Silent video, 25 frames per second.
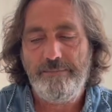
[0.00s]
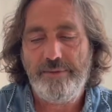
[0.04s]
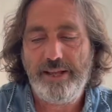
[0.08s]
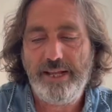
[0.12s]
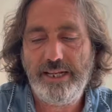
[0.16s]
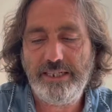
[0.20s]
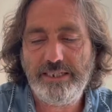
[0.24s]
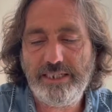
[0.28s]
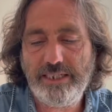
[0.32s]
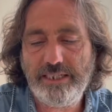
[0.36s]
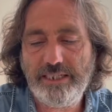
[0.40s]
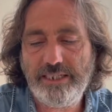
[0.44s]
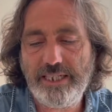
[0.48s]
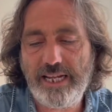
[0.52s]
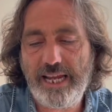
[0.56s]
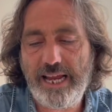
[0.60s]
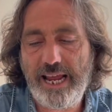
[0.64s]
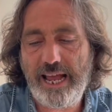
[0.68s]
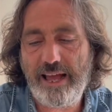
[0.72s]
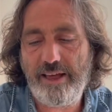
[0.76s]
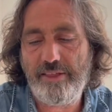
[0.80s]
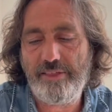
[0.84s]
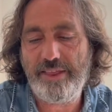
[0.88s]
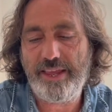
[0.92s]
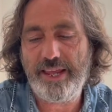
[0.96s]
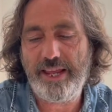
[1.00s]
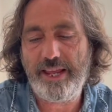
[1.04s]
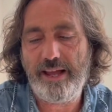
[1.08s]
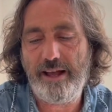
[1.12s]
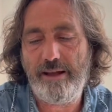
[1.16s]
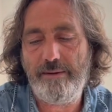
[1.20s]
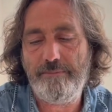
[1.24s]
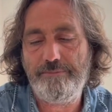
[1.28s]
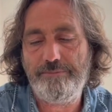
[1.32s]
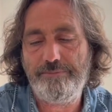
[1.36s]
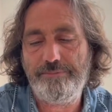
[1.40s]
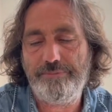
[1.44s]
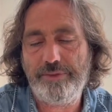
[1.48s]
Let's just see how the
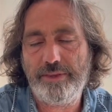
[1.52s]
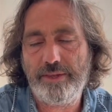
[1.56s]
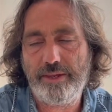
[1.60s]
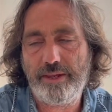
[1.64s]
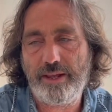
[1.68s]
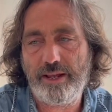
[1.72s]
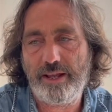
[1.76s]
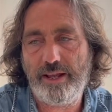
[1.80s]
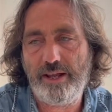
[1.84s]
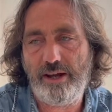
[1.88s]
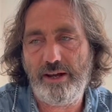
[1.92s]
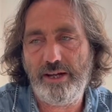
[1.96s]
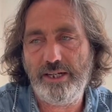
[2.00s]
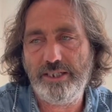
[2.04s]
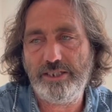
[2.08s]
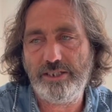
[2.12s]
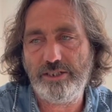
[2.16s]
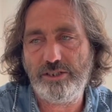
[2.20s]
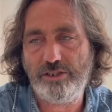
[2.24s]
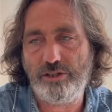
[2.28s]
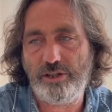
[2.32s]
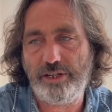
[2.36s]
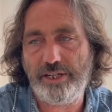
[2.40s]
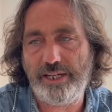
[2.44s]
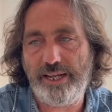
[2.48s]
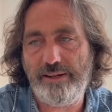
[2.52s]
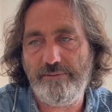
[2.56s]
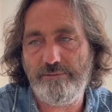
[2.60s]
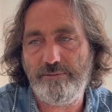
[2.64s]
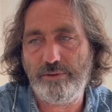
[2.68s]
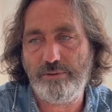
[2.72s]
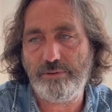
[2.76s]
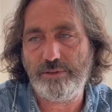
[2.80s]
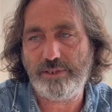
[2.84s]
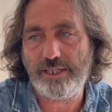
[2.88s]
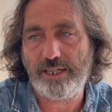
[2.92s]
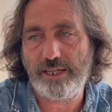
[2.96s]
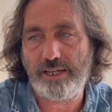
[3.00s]
um, guides are trying to
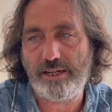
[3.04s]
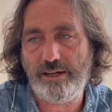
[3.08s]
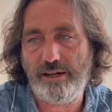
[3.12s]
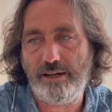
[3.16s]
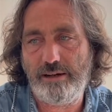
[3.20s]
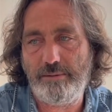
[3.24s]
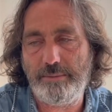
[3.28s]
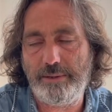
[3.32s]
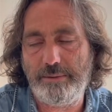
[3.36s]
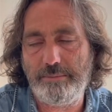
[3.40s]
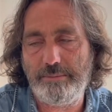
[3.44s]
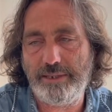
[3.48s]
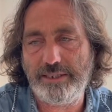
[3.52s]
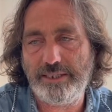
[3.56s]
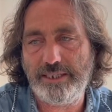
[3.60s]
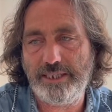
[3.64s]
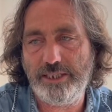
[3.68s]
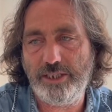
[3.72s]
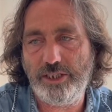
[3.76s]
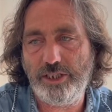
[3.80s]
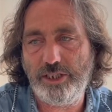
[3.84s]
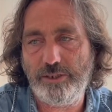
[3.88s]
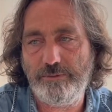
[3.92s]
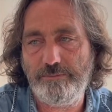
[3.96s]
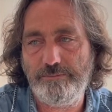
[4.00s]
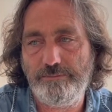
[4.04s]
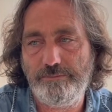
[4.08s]
influence that karmic message.